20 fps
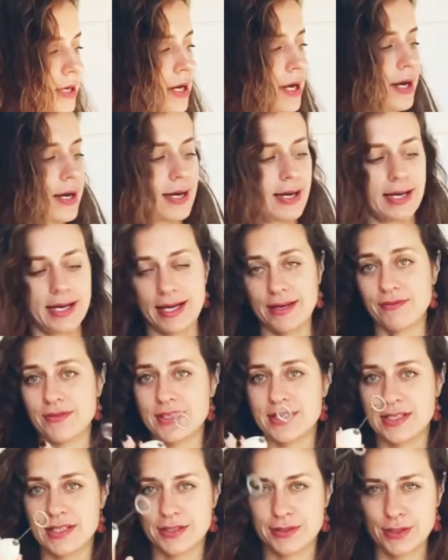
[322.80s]
I have
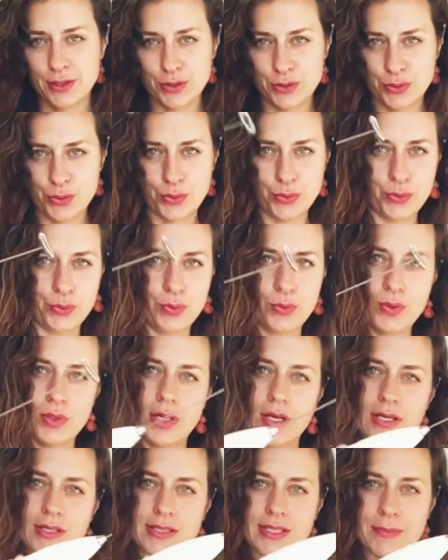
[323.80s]
this little tool,
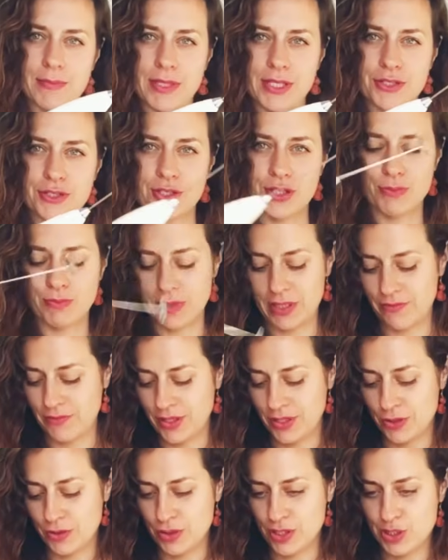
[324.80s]
as I mentioned in my
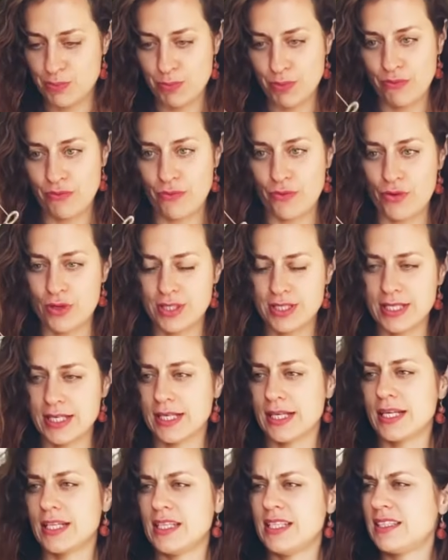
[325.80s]
videos before. It's
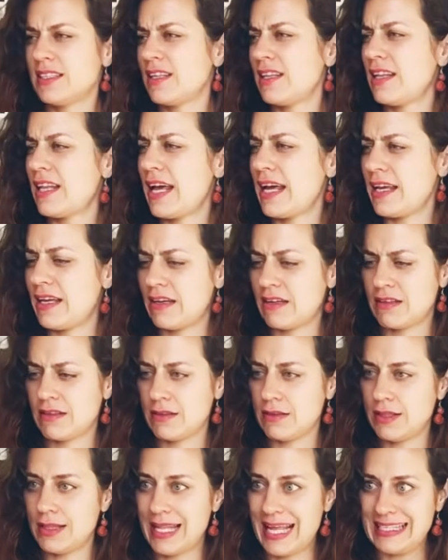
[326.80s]
like a little
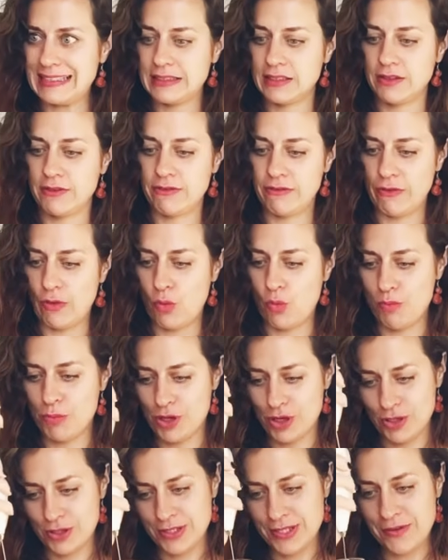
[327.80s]
latte
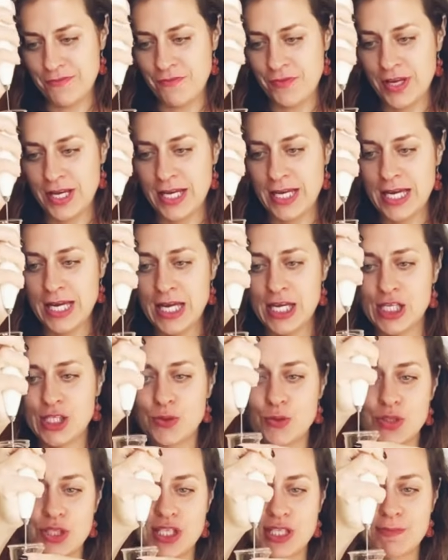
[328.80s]
foamer or something. So
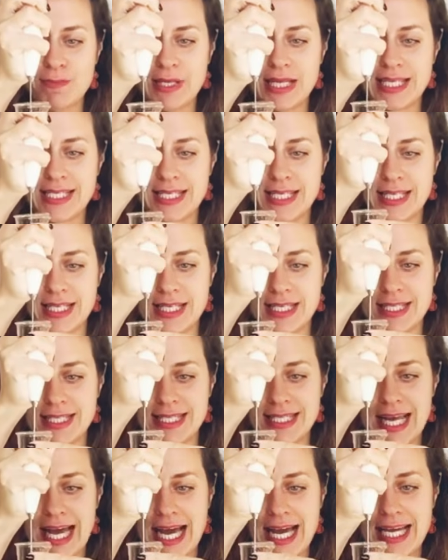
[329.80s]
just place it
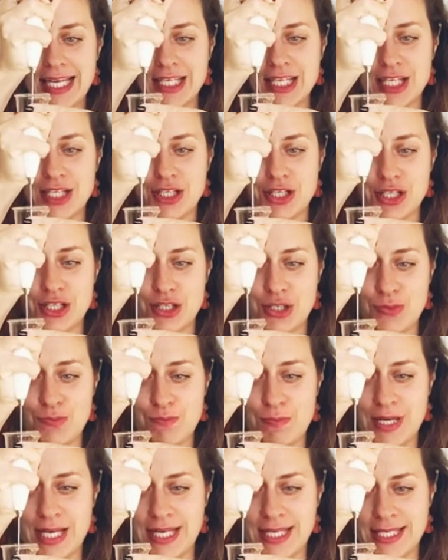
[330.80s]
inside and just
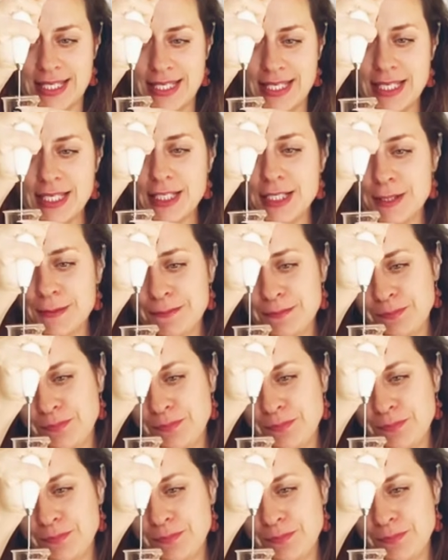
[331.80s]
mix it.